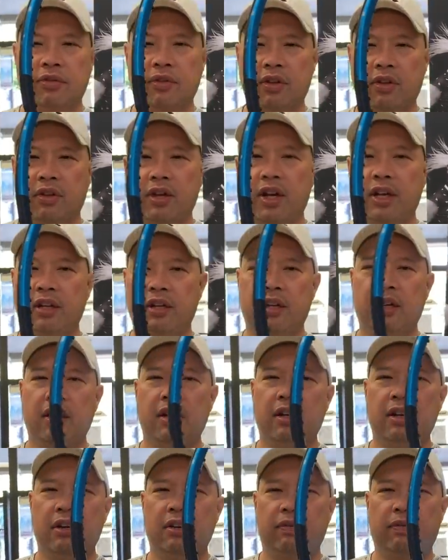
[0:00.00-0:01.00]
All right.
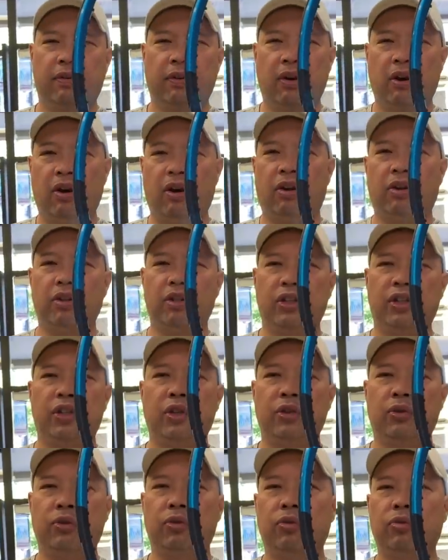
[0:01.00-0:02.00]
For all
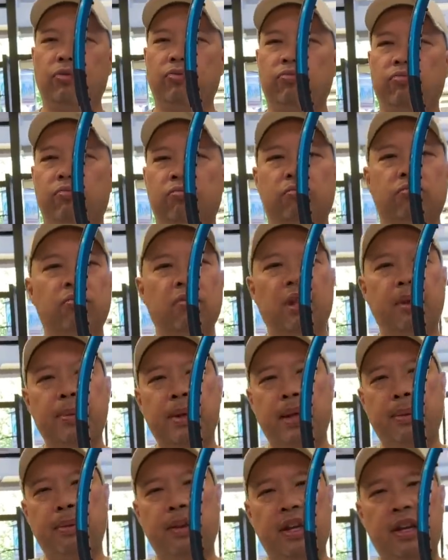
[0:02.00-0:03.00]
you
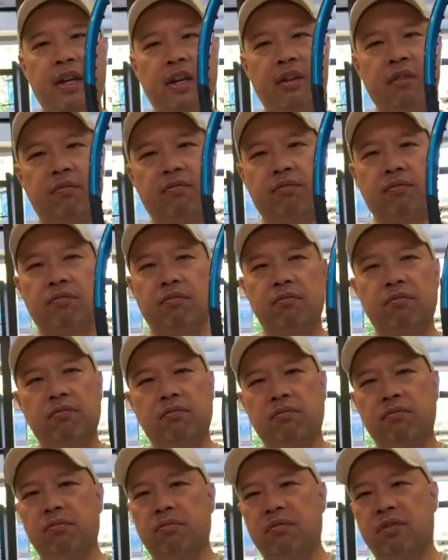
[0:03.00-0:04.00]
maybe
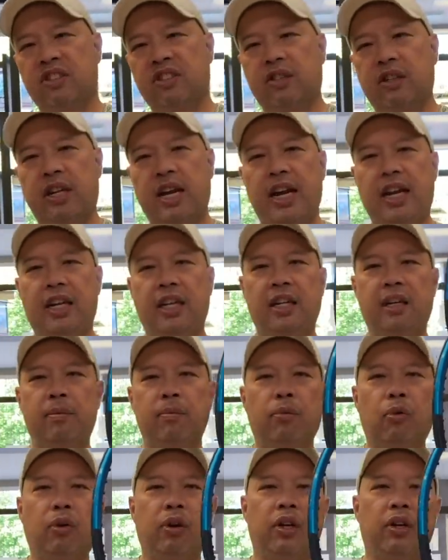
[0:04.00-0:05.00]
slightly
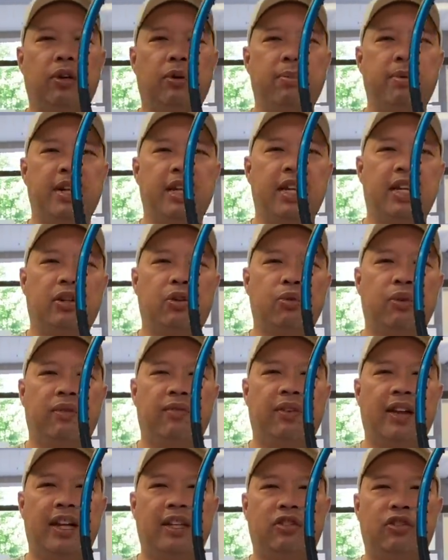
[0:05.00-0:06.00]
more intermediate to
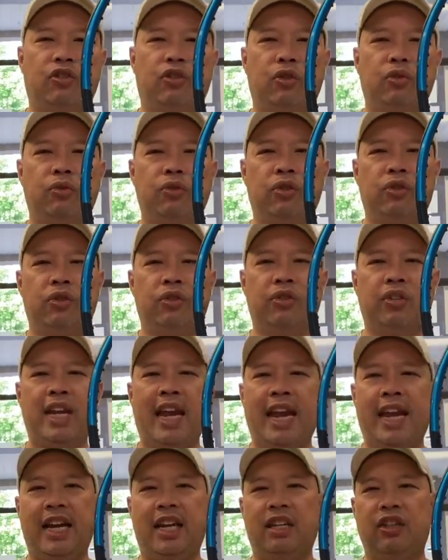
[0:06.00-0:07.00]
advanced juniors,
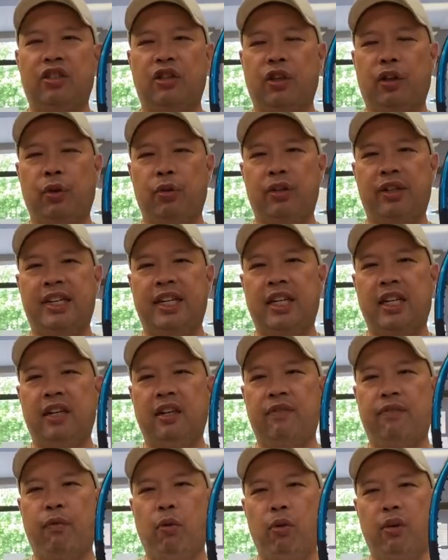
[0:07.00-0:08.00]
age
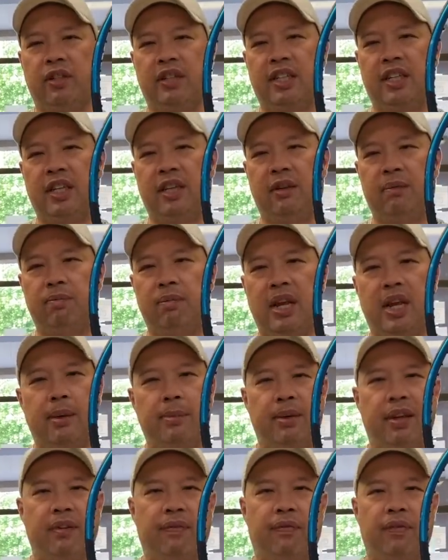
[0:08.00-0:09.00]
13, 14,
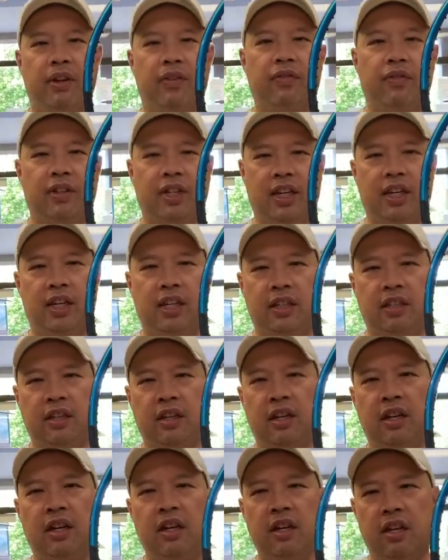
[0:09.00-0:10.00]
maybe 15,
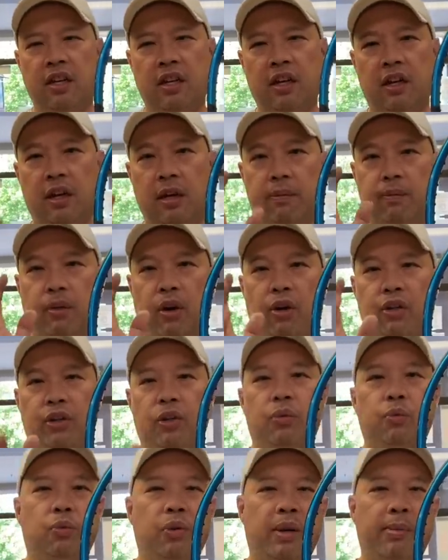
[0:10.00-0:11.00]
um, all
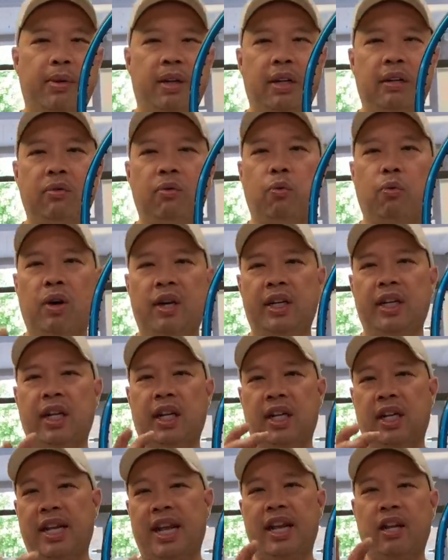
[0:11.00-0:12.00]
you women wanting a
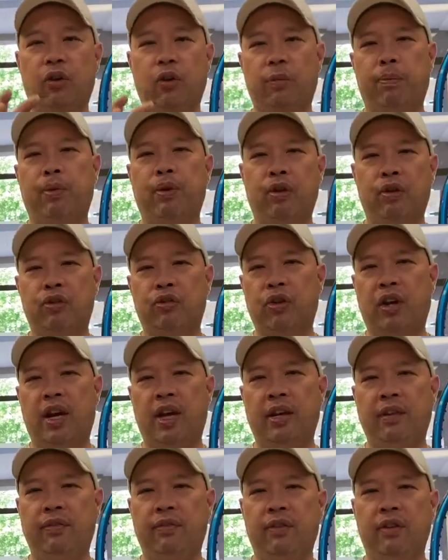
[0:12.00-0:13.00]
lighter pure
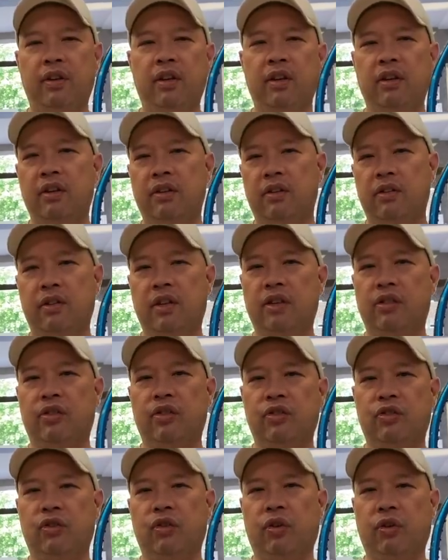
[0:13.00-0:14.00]
drive, this
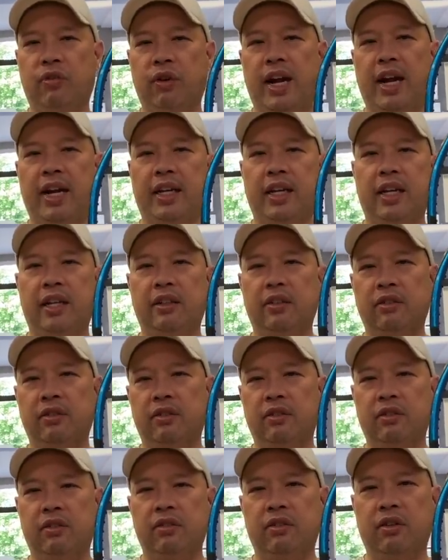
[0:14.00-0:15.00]
is your racket,
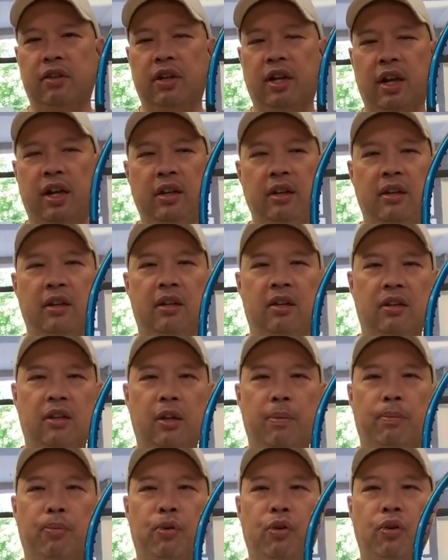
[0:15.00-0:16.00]
okay?
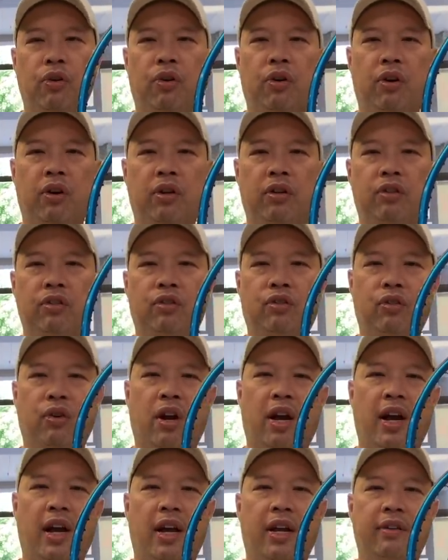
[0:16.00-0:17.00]
The Pure
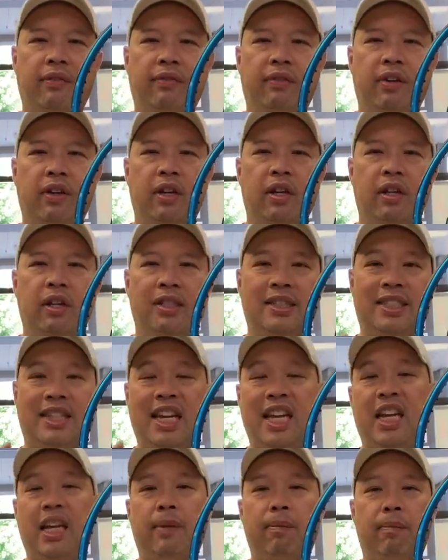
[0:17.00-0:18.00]
Drive
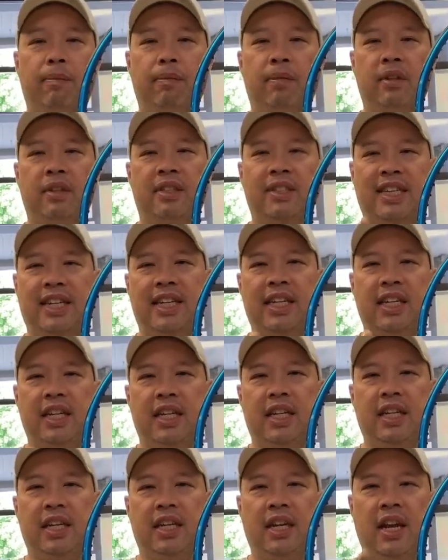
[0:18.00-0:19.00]
Team,
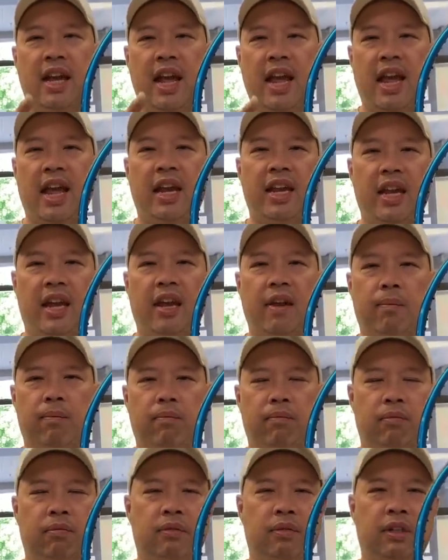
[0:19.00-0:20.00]
T-E-A-M.
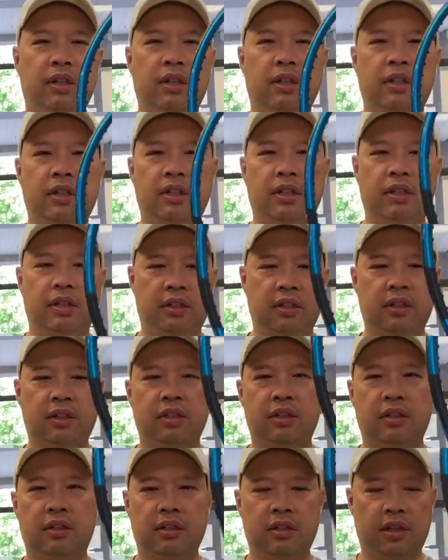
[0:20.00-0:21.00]

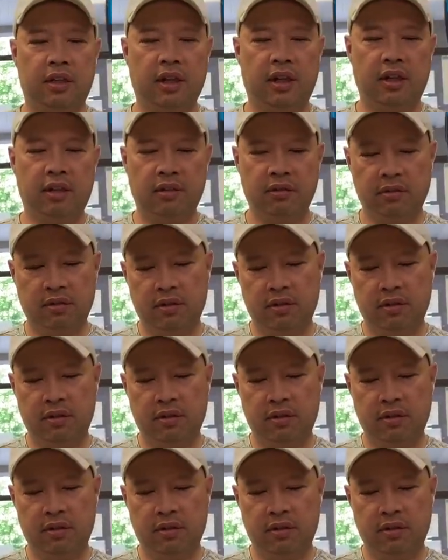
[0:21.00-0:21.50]
Okay.